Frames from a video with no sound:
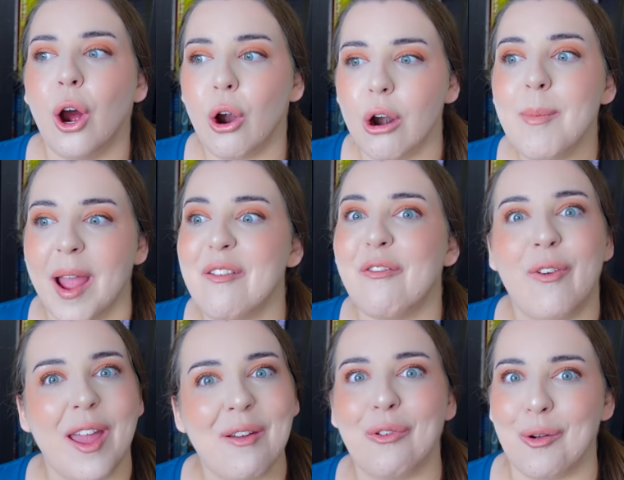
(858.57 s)
are my
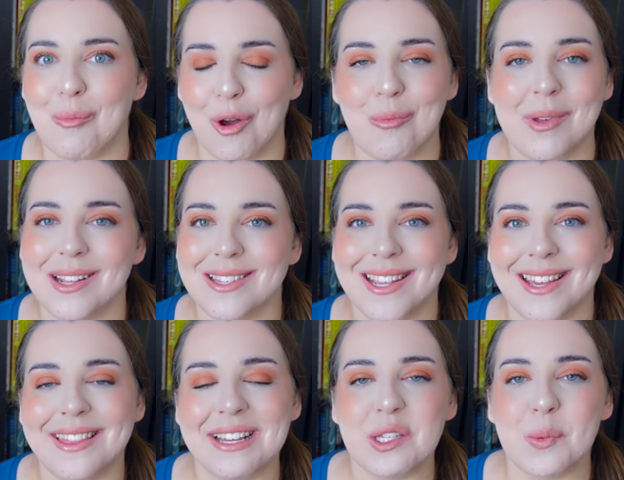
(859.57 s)
favorite moments
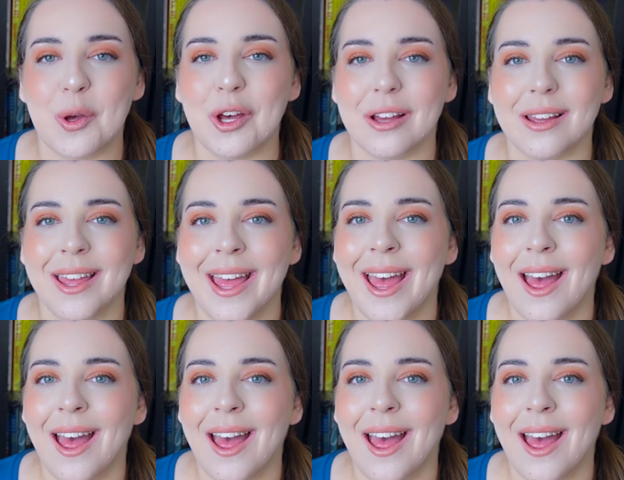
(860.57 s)
in this book.